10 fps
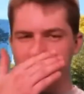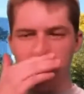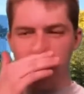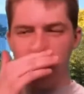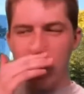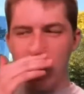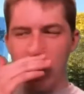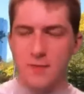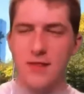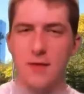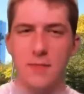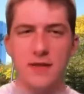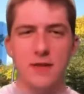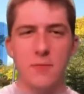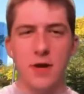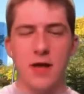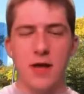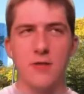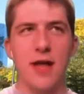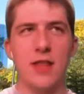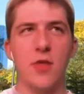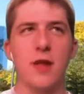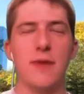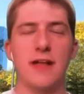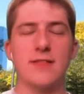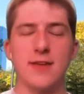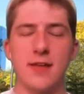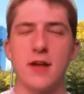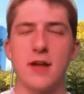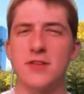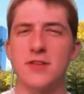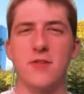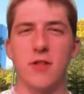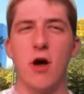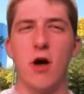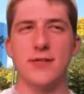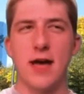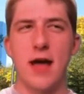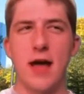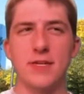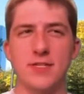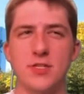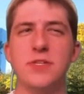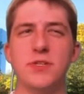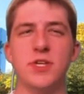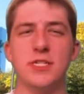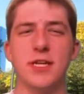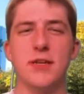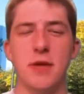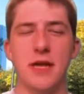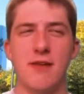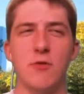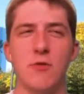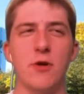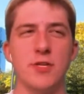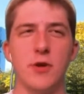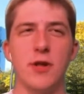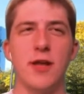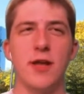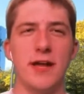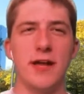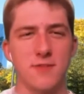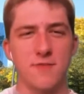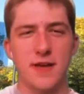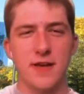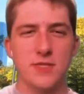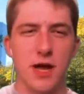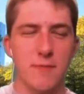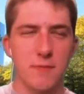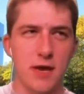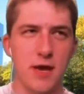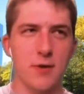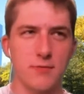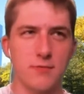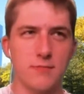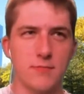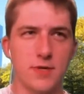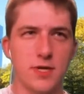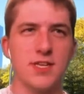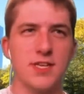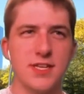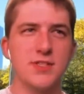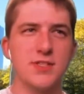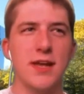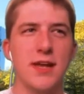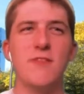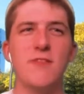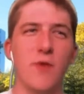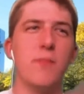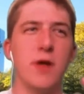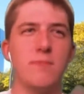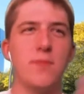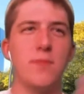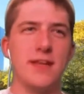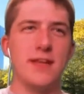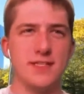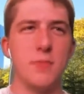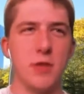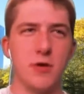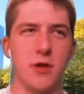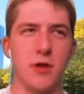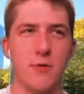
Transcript: when it comes and the media when I I thought about this, I thought about this for a long time because this was interesting to me, and everyone is putting it up against the Facebook IPO because it is different, but but it is similar in a lot of